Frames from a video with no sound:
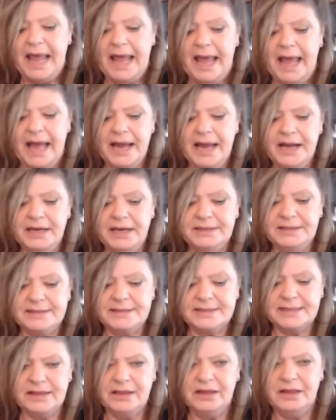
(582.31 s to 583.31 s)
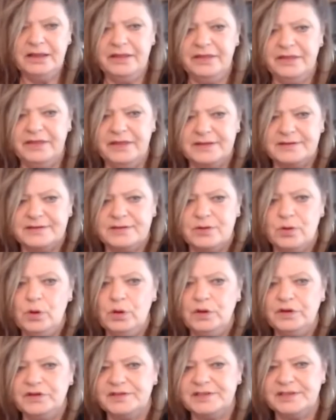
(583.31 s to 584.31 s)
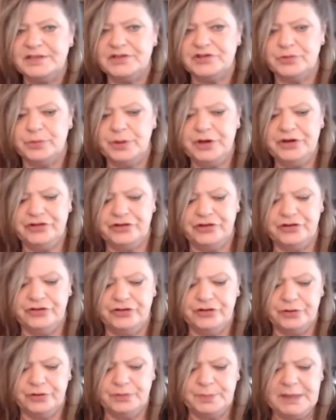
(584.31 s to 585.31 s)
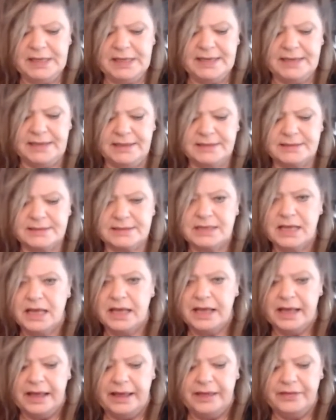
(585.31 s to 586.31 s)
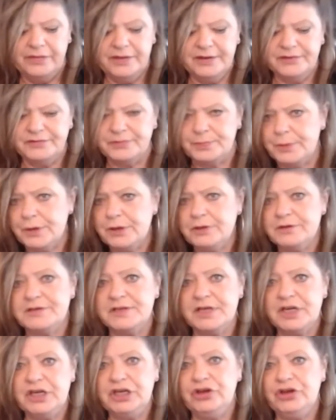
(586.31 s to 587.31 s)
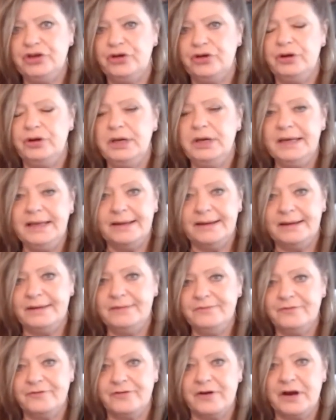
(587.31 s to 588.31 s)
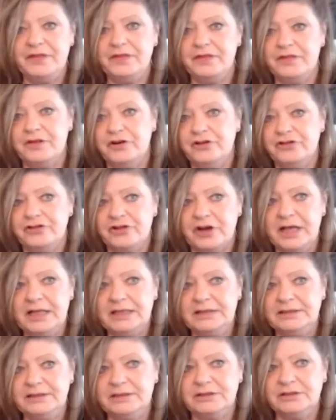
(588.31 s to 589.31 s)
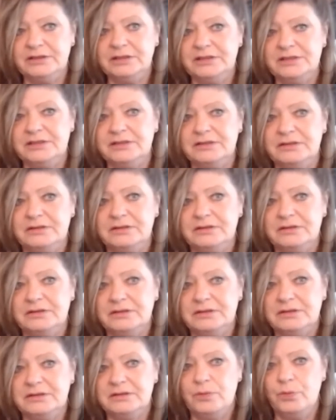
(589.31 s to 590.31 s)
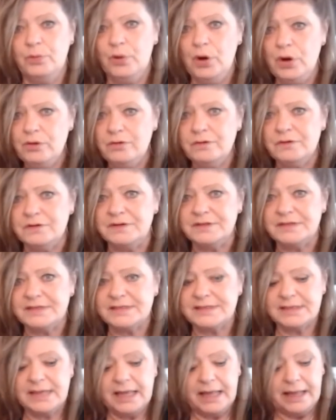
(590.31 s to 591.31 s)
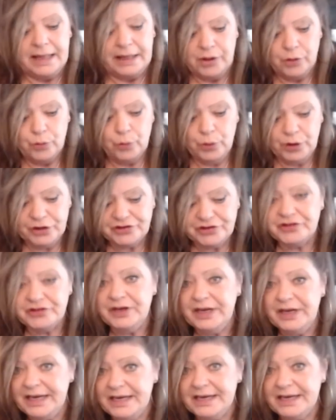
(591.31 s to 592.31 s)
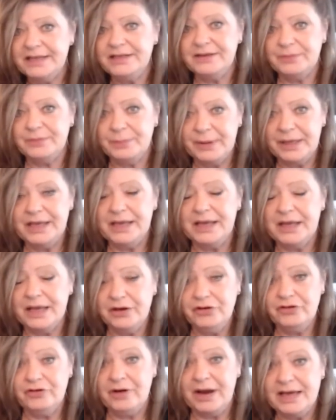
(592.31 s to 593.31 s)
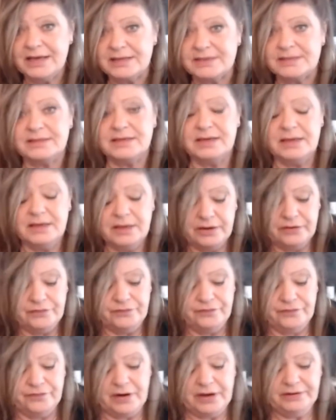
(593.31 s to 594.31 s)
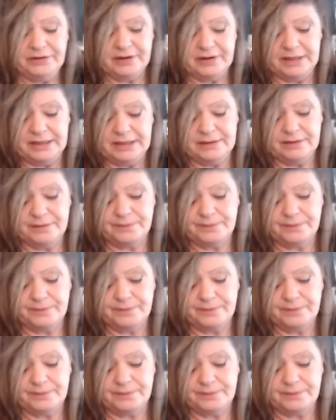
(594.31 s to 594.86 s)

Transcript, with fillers: And until this whole situation took place, this person couldn't confront their childhood wounds which needed to be addressed and confronted.